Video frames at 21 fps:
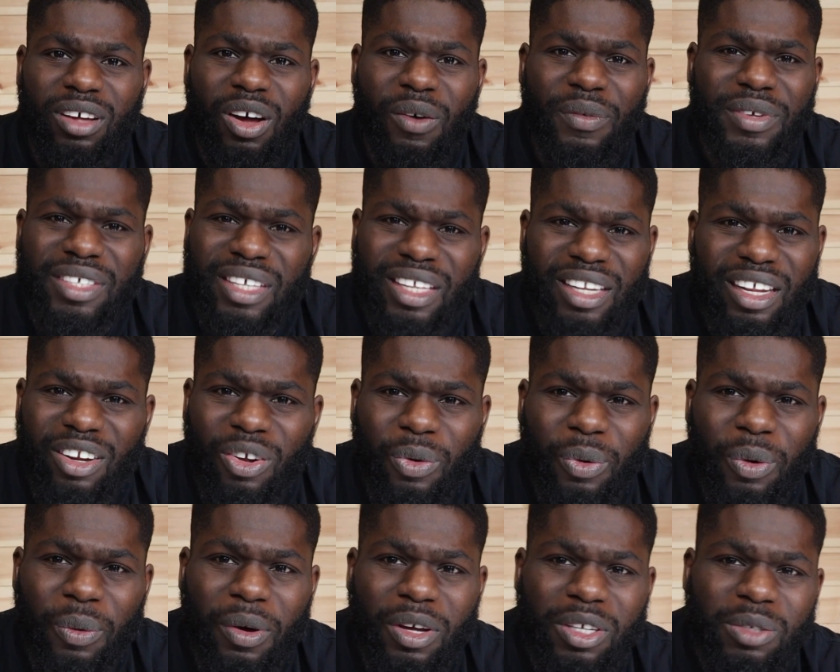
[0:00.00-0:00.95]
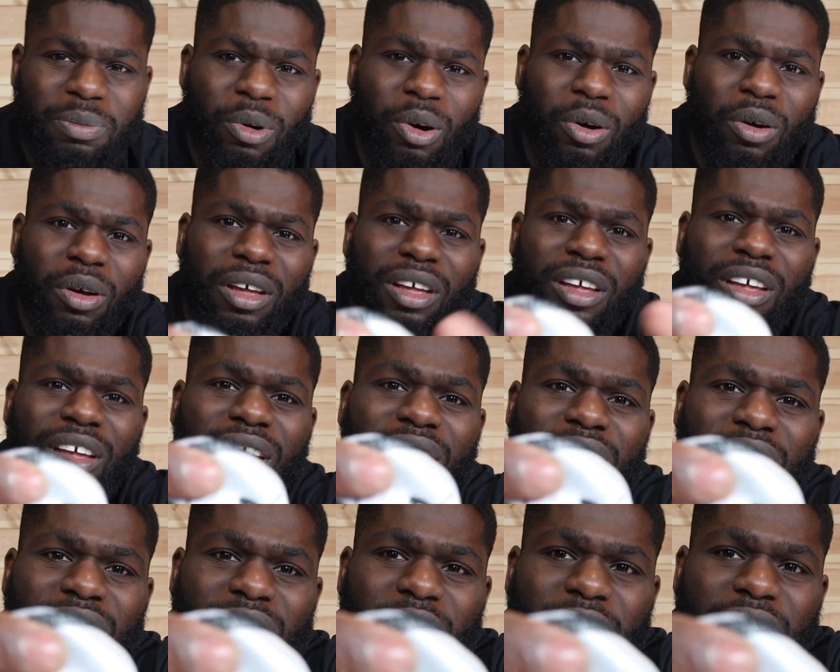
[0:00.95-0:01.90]
Obviously didn't know what it was, but
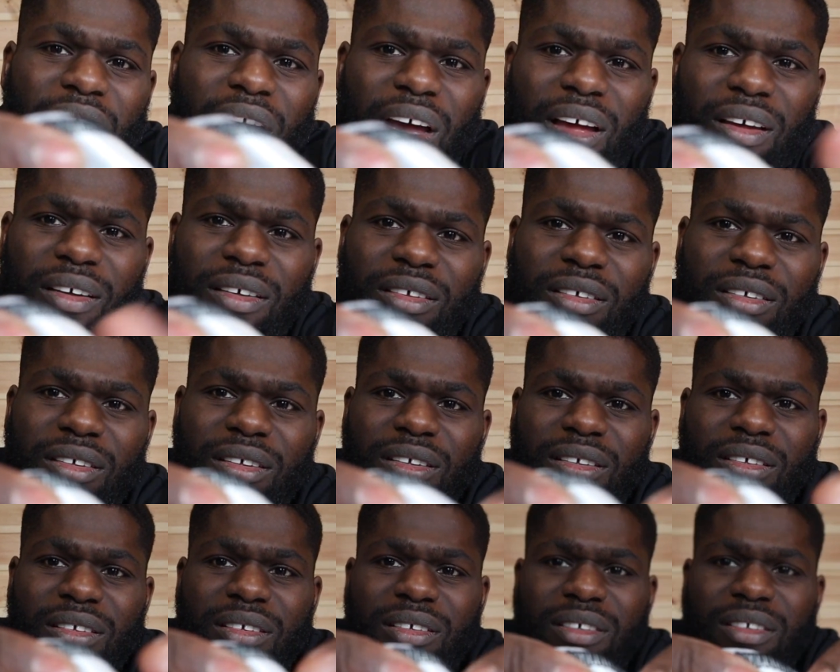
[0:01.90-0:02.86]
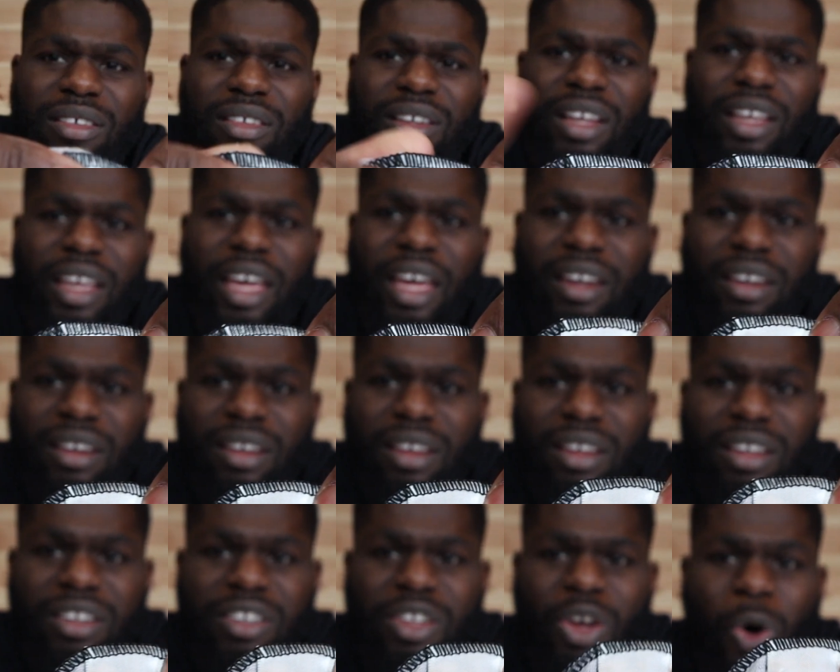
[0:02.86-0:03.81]
look at that. Again,
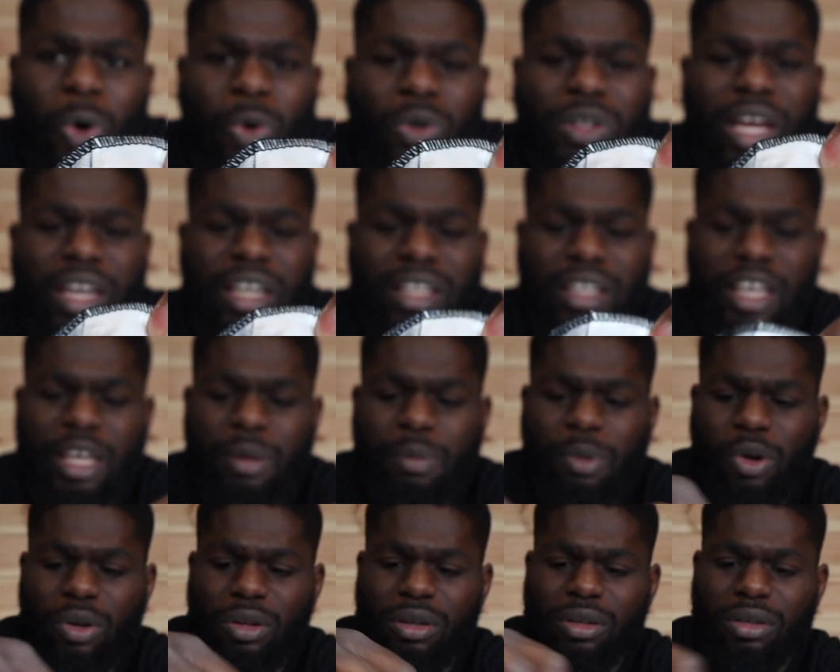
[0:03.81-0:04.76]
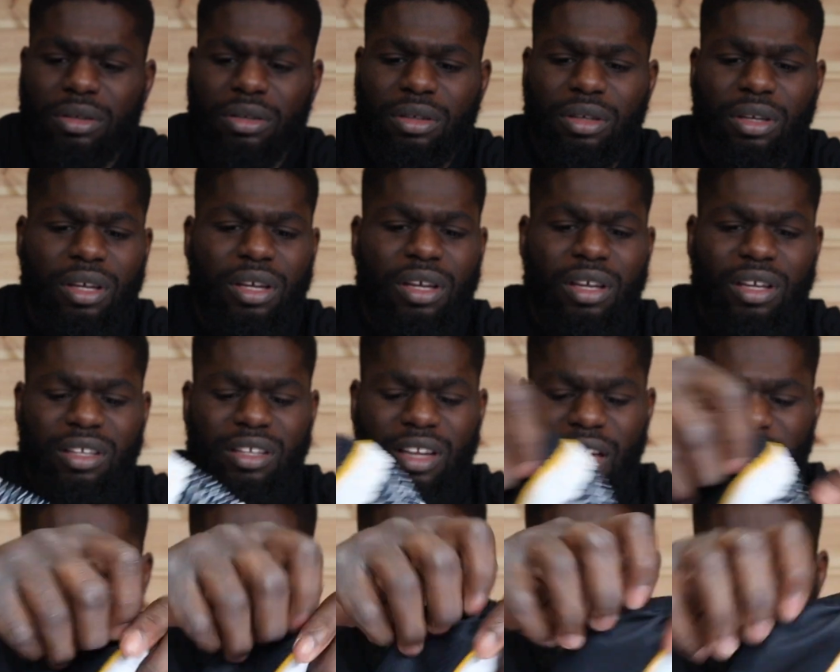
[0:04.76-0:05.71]
the old kind of label.
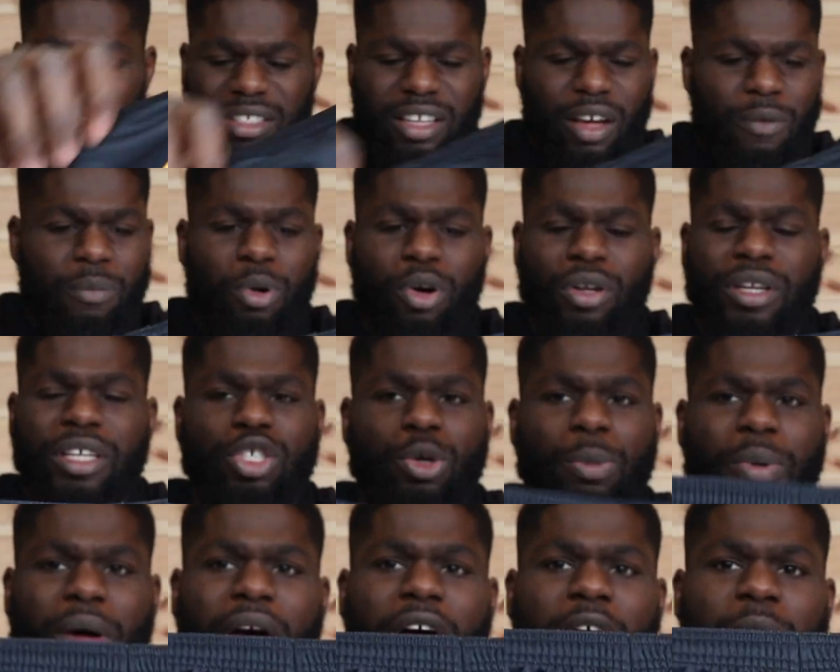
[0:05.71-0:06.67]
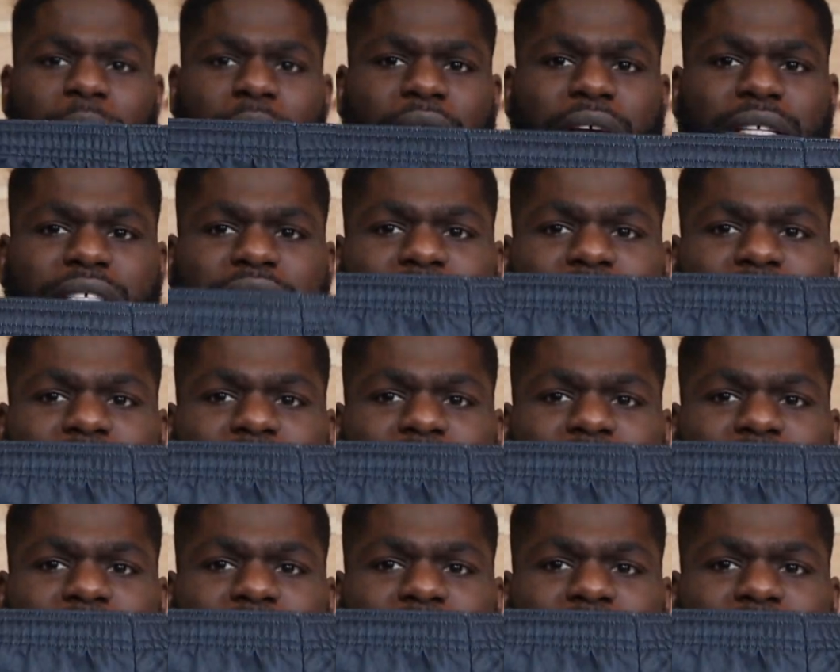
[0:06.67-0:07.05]
Like these, I put these up at high price.